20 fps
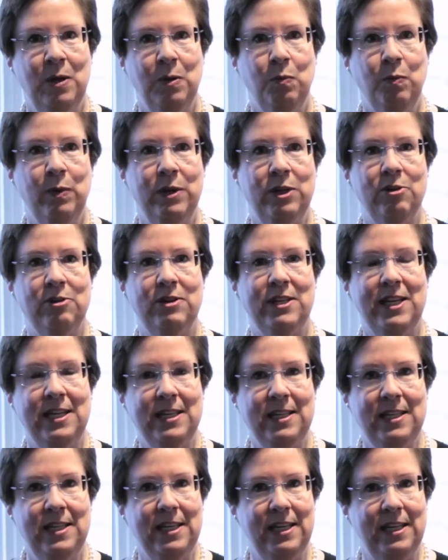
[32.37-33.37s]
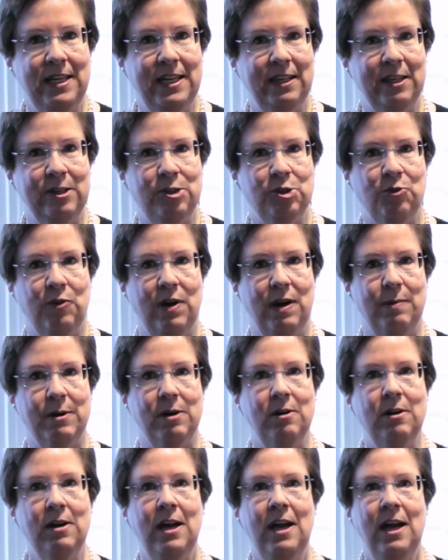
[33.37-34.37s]
When you're tested on English
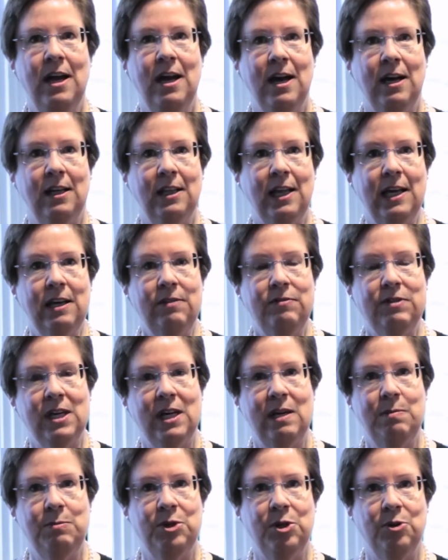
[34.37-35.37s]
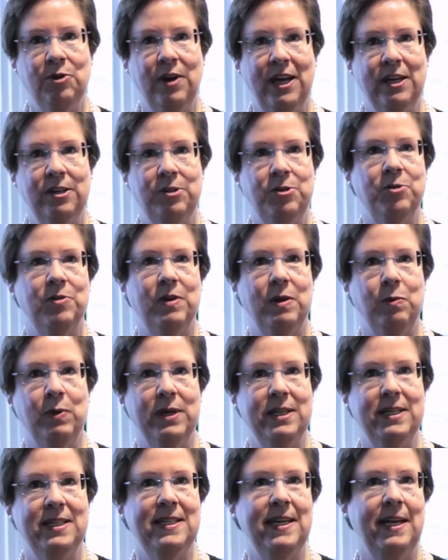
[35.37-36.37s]
grammar, a lot of times you're answering
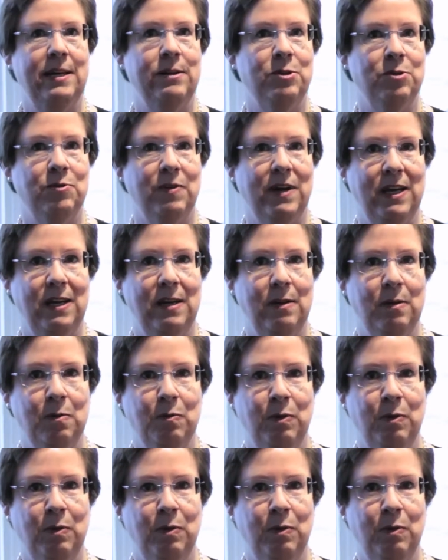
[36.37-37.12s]
what sounds right.